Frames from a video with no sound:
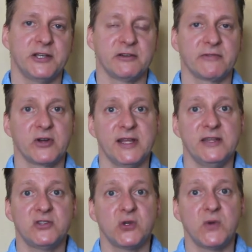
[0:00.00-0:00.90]
convert
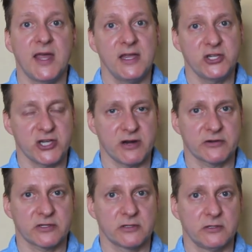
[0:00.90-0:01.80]
into A
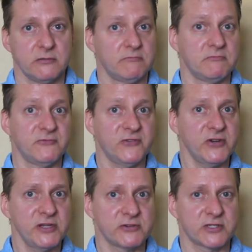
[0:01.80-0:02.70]
shares.
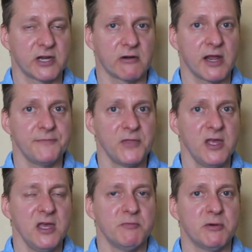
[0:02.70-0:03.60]
Very interesting, right?
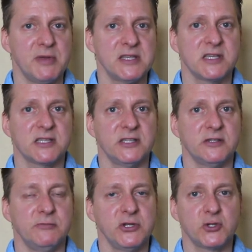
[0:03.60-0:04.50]
But basically
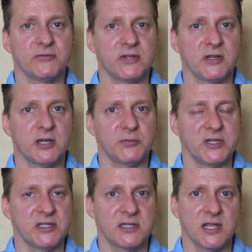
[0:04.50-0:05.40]
the mutual fund
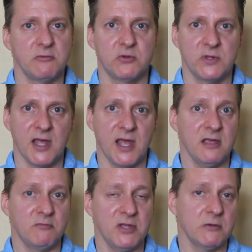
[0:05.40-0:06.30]
company is saying between the
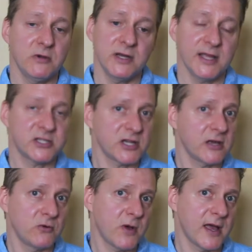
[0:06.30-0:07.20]
A and B, we're going to get you
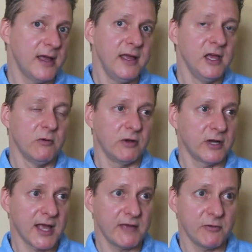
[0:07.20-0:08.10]
either way. We're
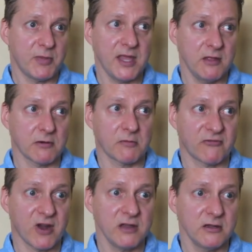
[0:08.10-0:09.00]
going to have you pay either up
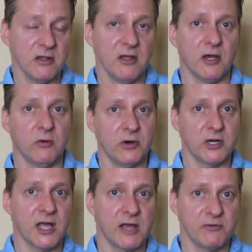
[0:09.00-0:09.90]
front, or we're
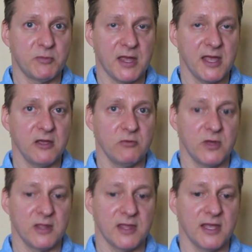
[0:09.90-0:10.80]
going to have you pay
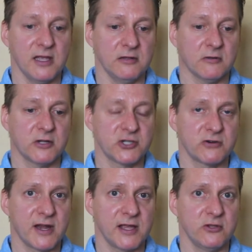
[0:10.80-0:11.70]
with a
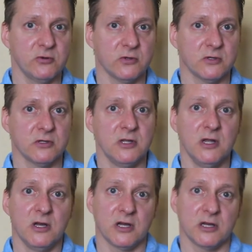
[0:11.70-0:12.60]
larger annual
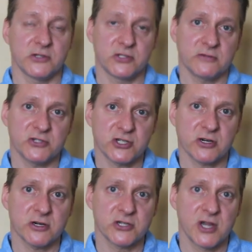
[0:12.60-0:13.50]
service
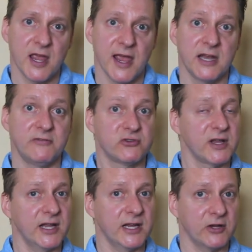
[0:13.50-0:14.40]
charge, and if you
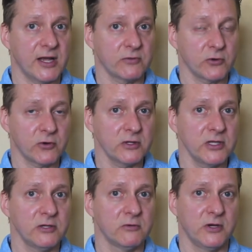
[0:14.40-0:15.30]
try and get it out
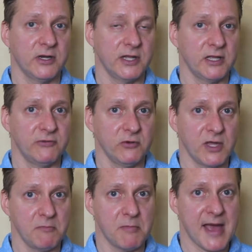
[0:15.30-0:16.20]
early, we're going to give you
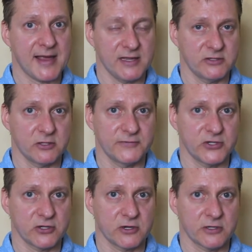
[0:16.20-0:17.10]
a back-end
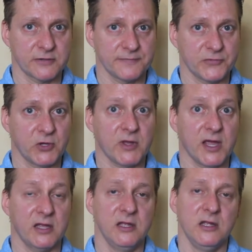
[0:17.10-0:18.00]
service charge.
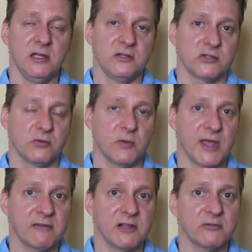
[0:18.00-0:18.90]
Okay, so what we
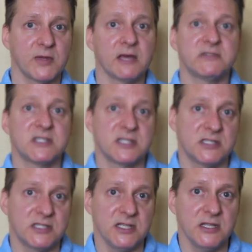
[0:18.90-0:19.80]
have left, we have
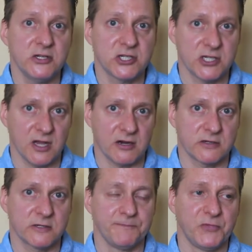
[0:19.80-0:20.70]
C
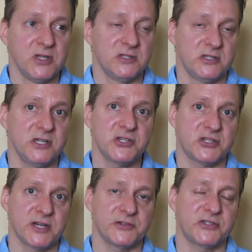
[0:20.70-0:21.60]
shares.
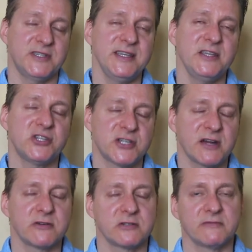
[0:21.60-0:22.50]
C
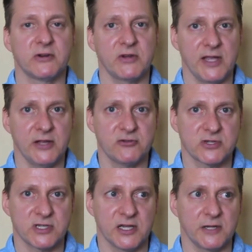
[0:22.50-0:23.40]
shares are very
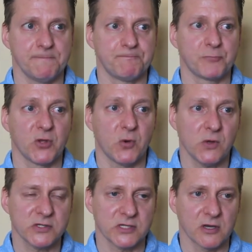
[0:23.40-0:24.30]
interesting
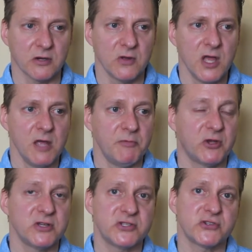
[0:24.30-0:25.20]
also
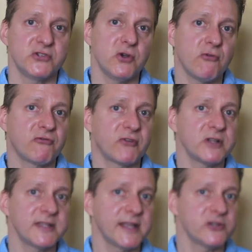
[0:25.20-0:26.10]
because there's no
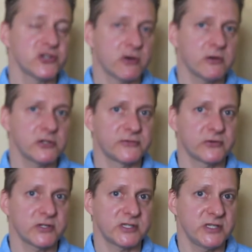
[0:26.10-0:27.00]
front-end charge
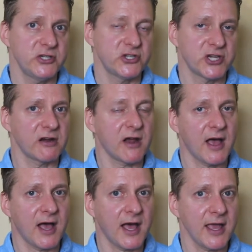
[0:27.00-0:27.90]
for a C
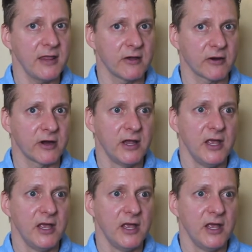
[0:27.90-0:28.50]
share either,